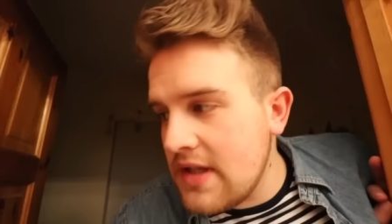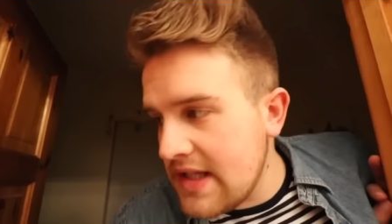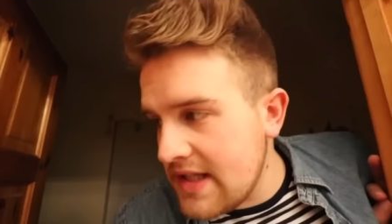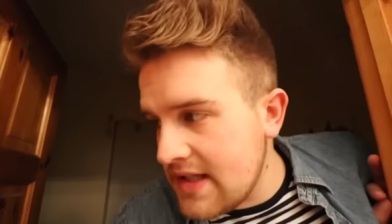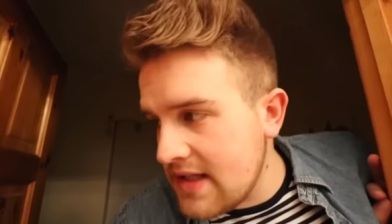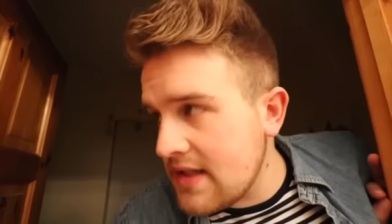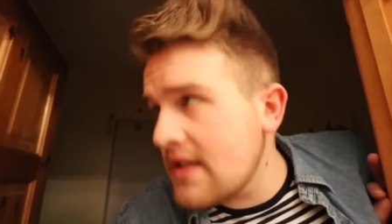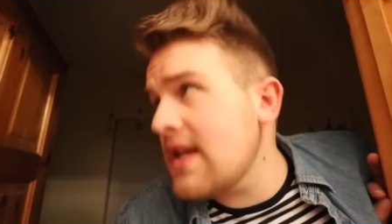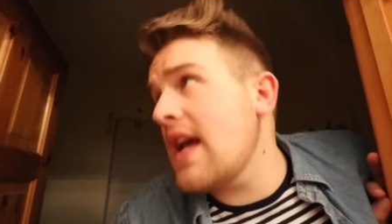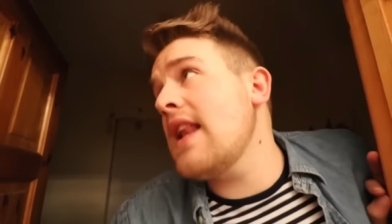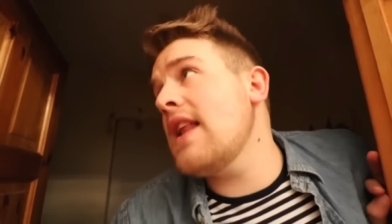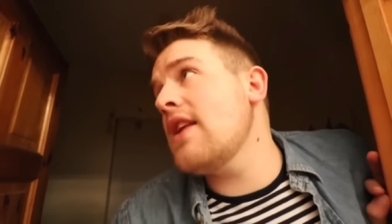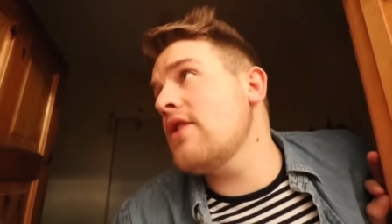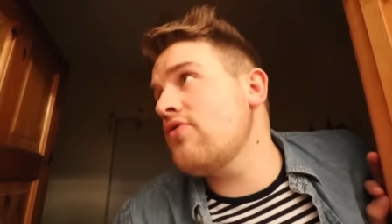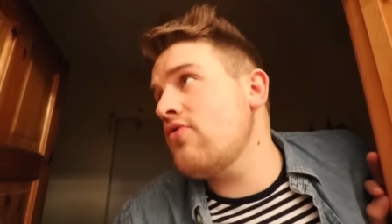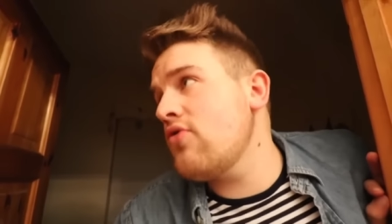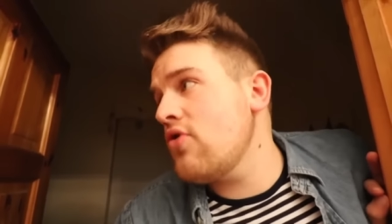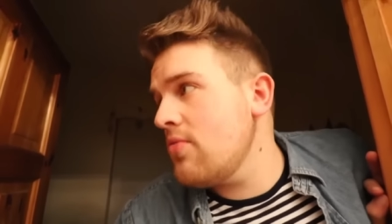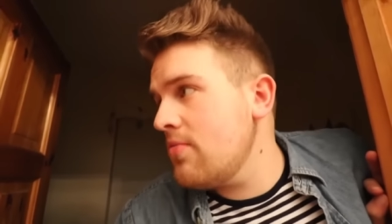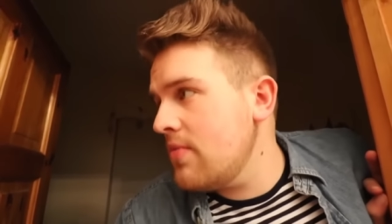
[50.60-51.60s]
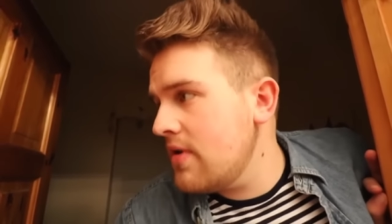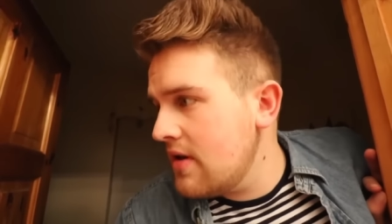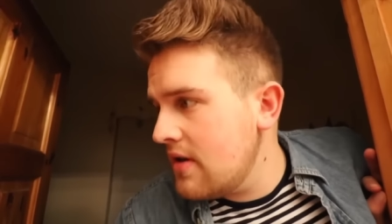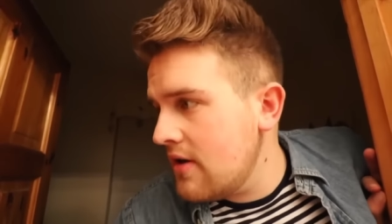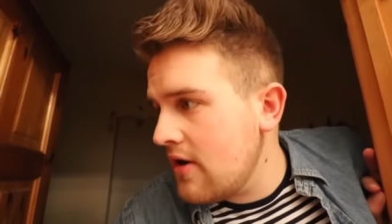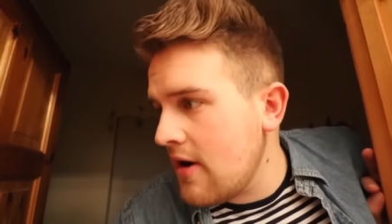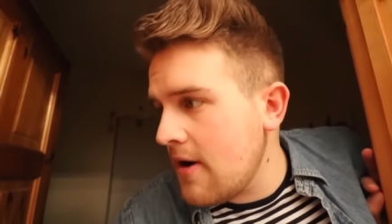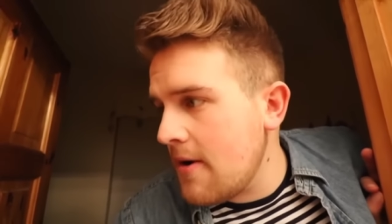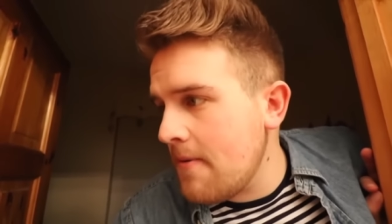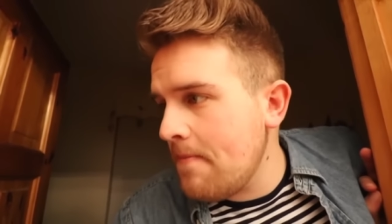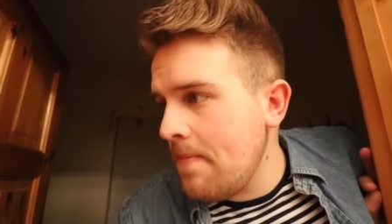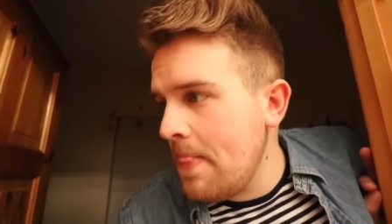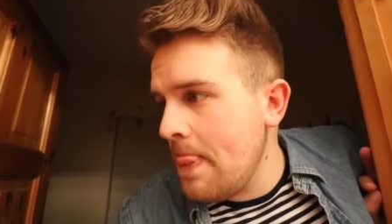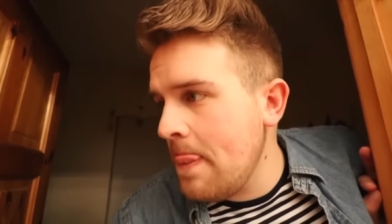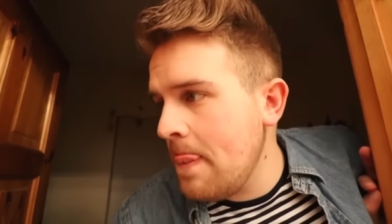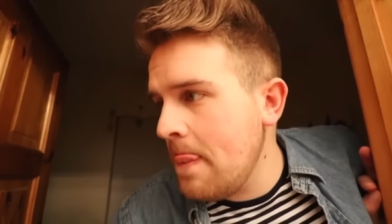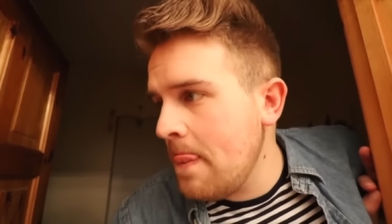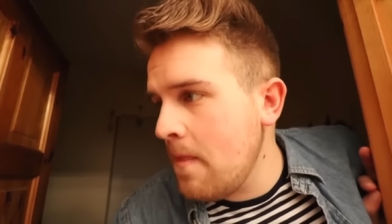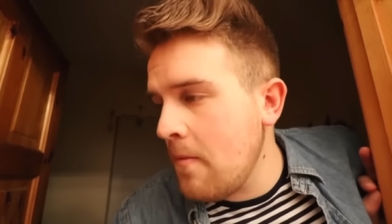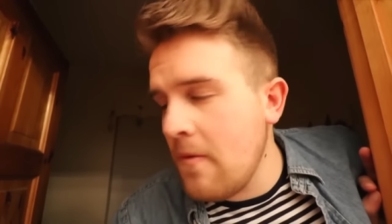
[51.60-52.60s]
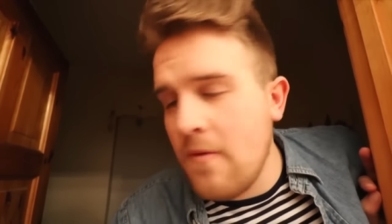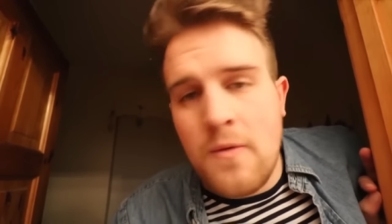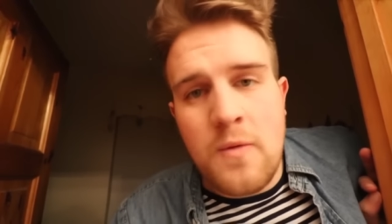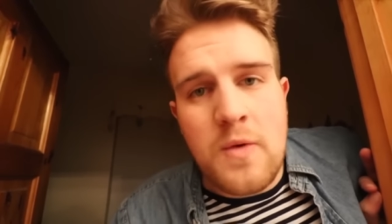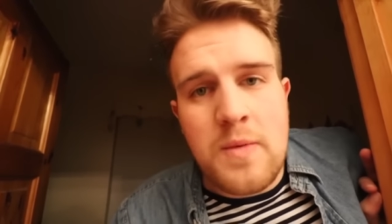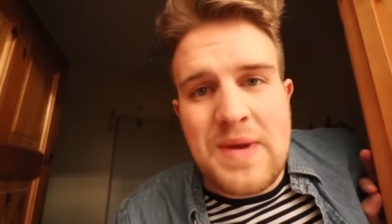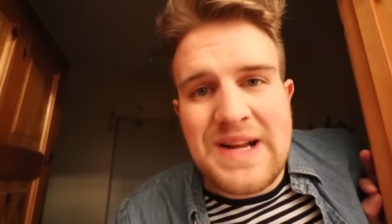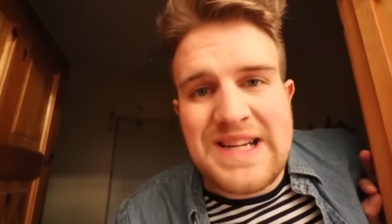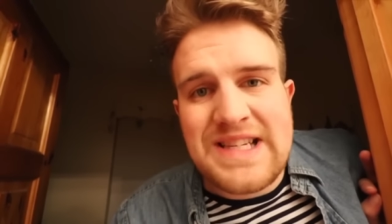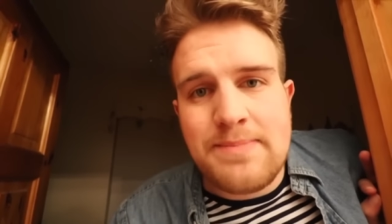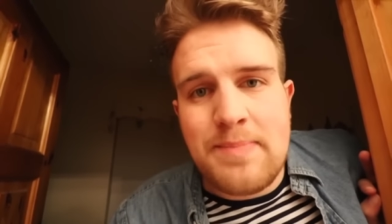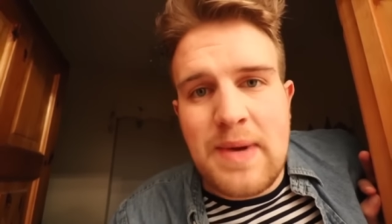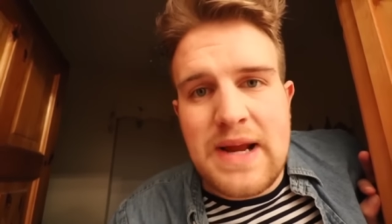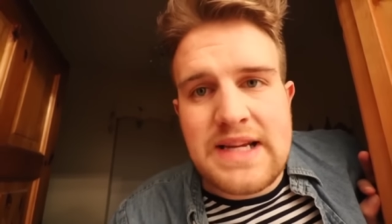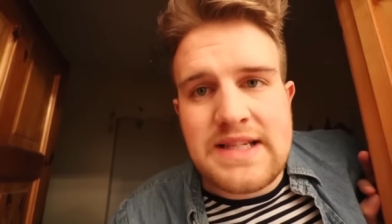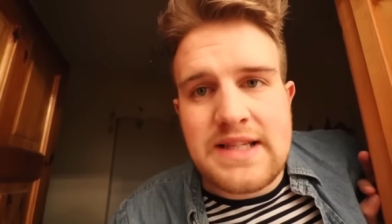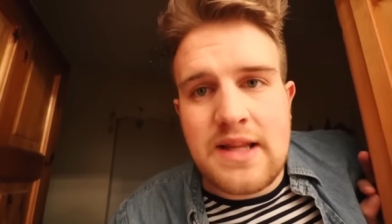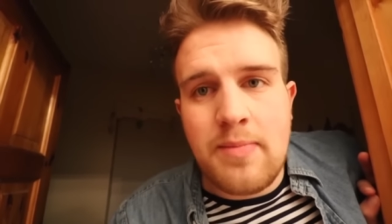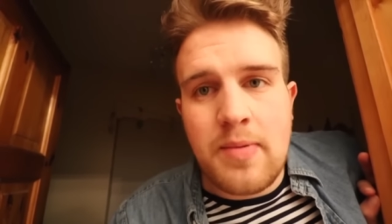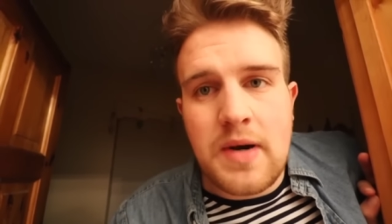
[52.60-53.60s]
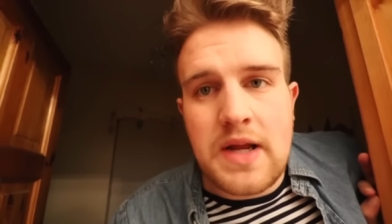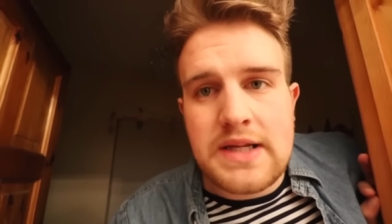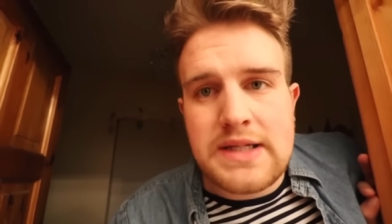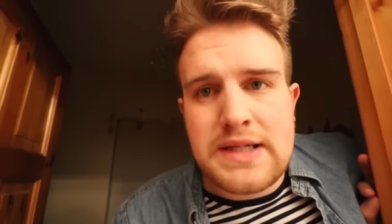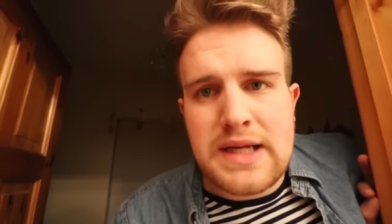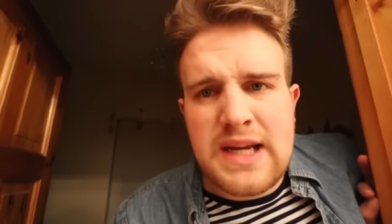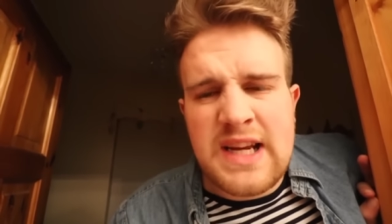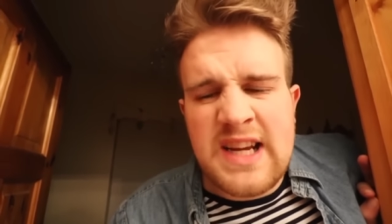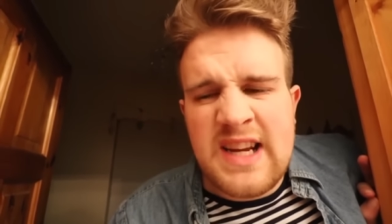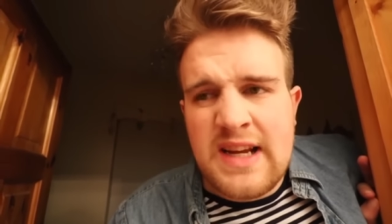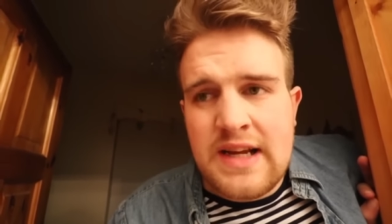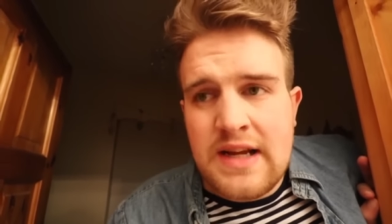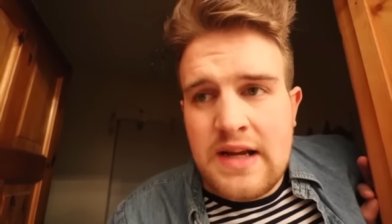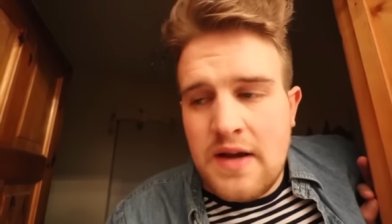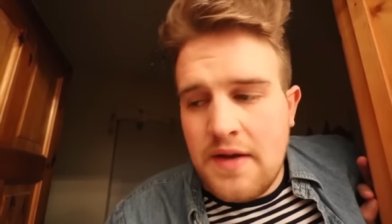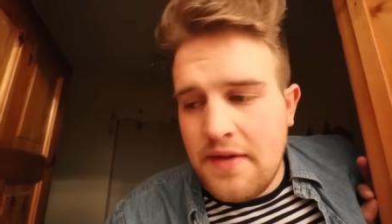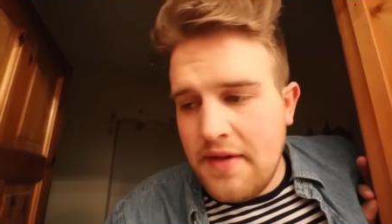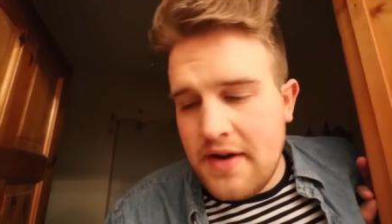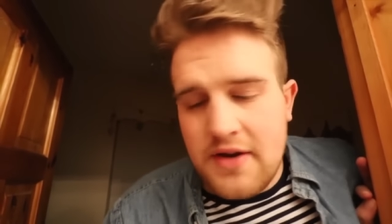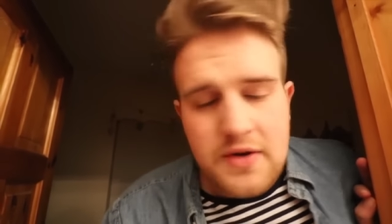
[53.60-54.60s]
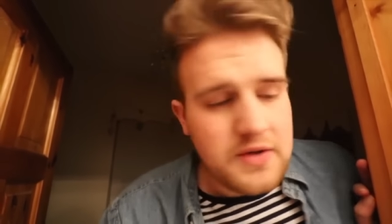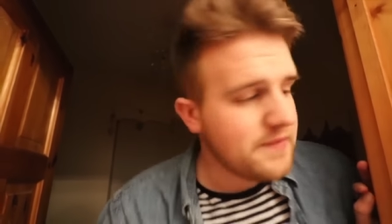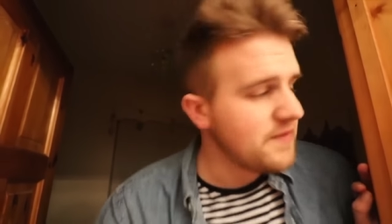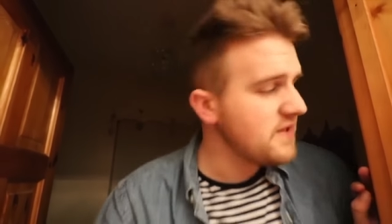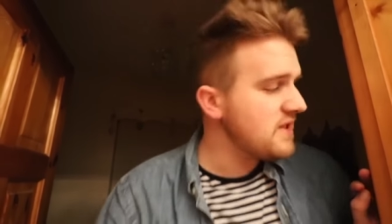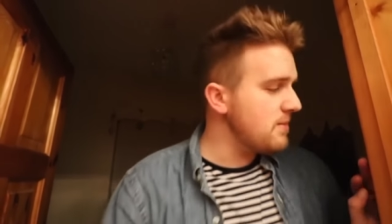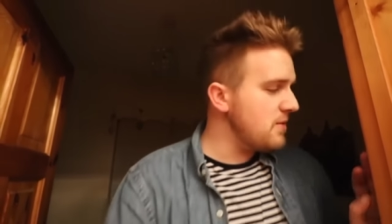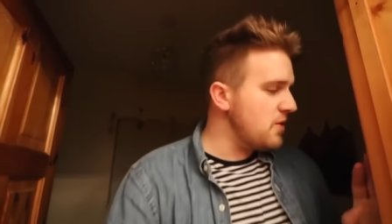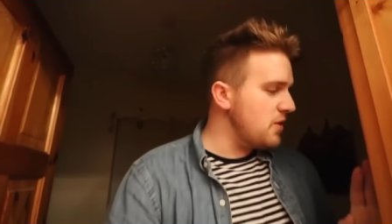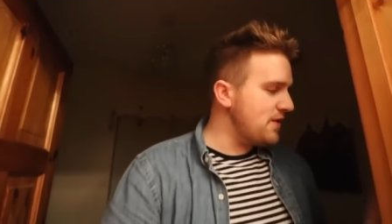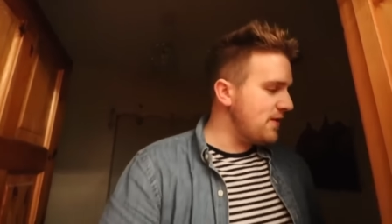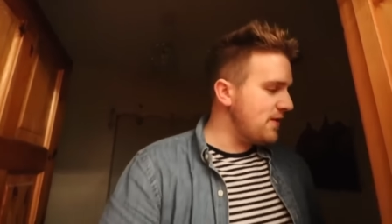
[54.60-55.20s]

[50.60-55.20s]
this is Elliot's room. Um, we thought we'd make space for the place I use for something